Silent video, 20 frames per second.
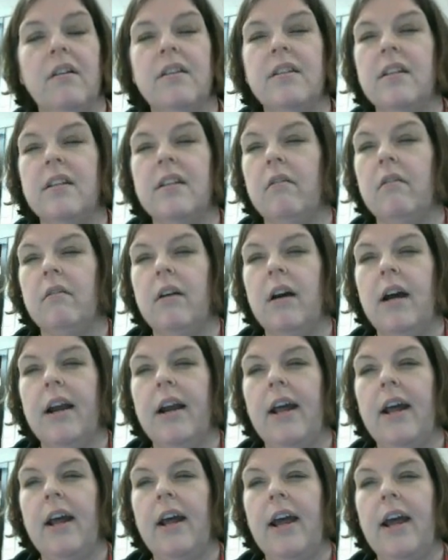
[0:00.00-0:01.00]
So I
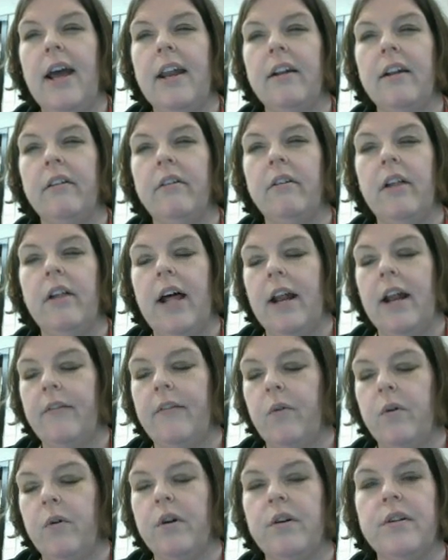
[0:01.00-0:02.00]
got I had it a little out
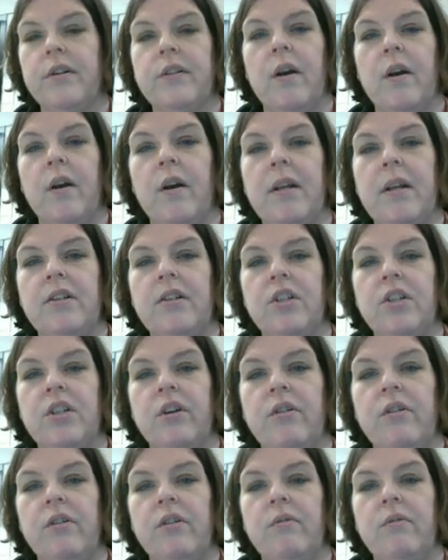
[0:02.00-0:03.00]
of order. So I meant to
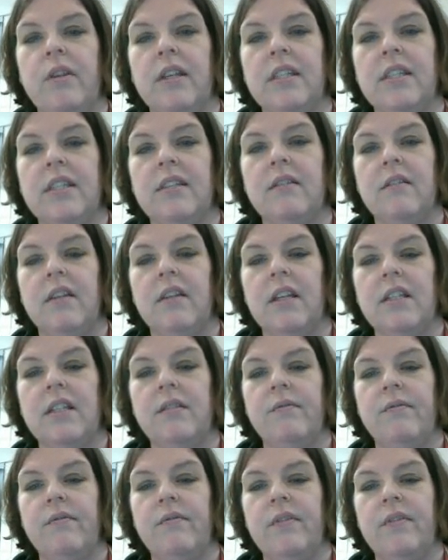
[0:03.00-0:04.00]
show you this
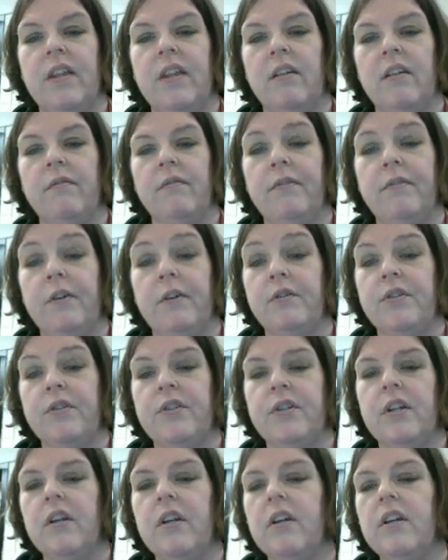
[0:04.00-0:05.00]
this thing
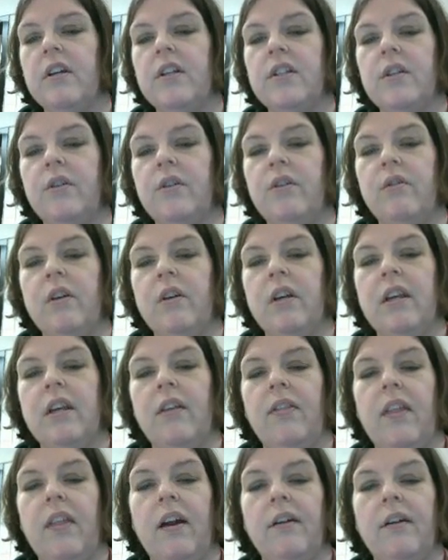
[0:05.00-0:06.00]
first so you could
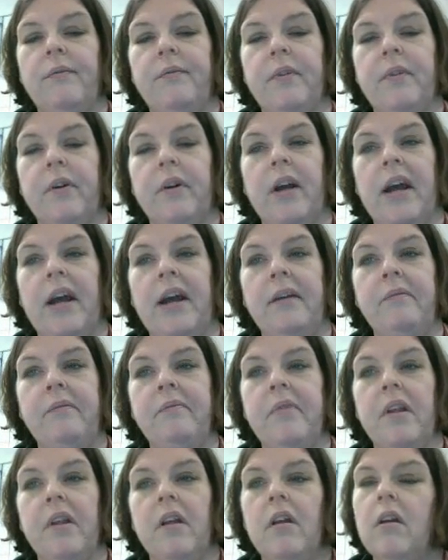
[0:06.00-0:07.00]
get there. Okay.
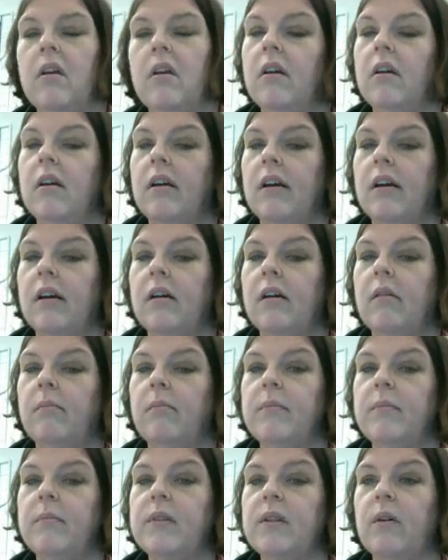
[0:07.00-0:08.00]

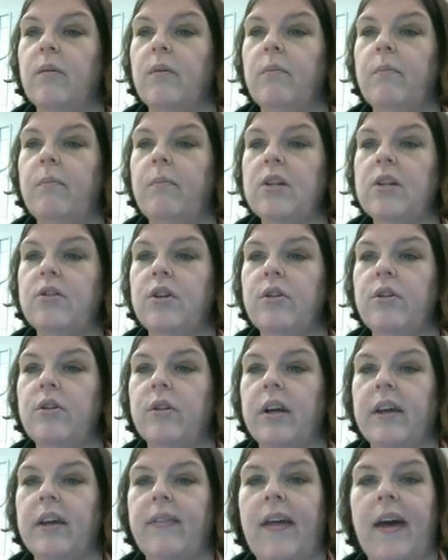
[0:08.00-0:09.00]
Um, so make sure you
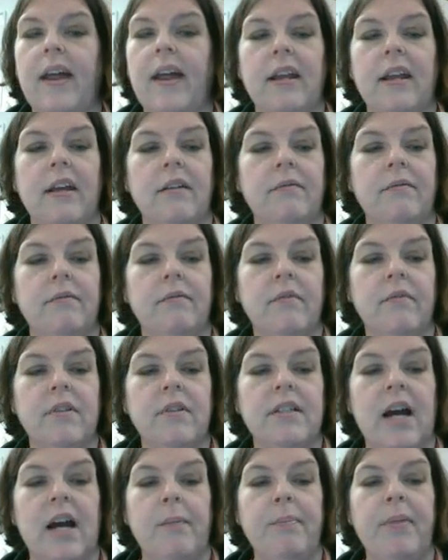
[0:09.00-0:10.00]
look at that again.
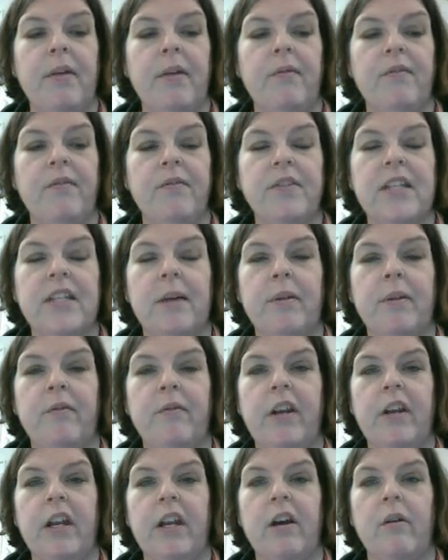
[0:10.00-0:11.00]
Stop the stop the
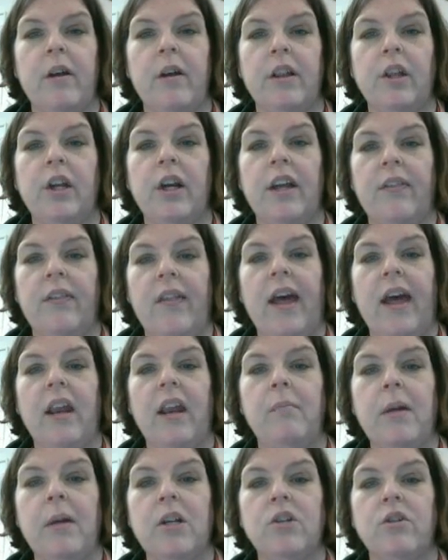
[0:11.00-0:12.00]
video and look at that
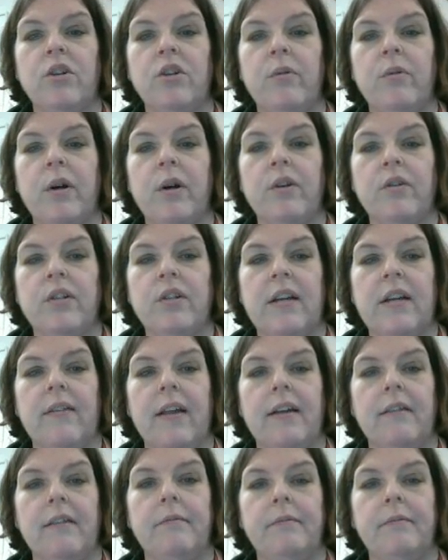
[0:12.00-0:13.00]
and make sure you
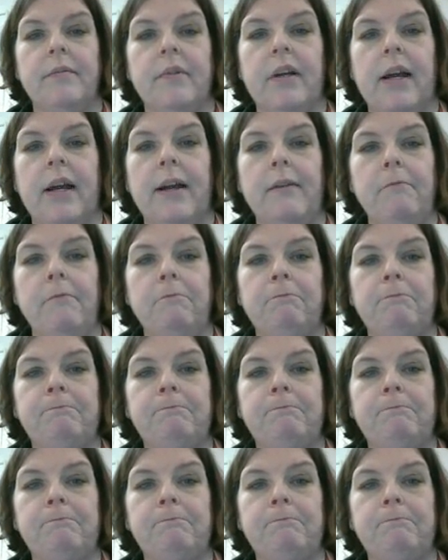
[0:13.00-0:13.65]
understand that. Okay.